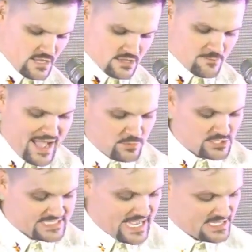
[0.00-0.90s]
The Bible
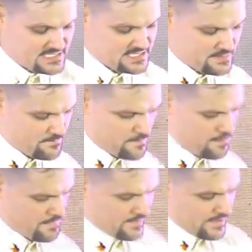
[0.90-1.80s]
says
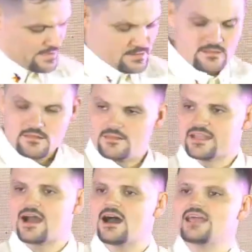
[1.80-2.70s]
that
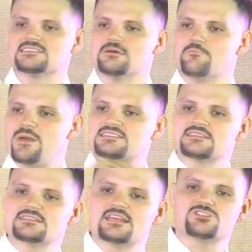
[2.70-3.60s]
God has the best
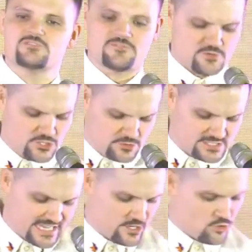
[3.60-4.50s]
intentions for you.
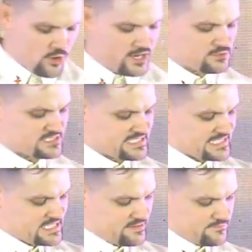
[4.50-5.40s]
Second Chronicles
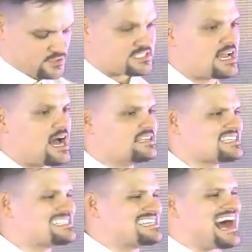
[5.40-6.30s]
16, verse 9
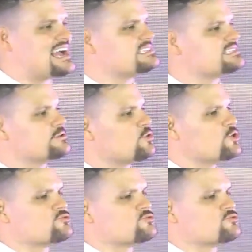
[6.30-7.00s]
says, The eyes of the Lord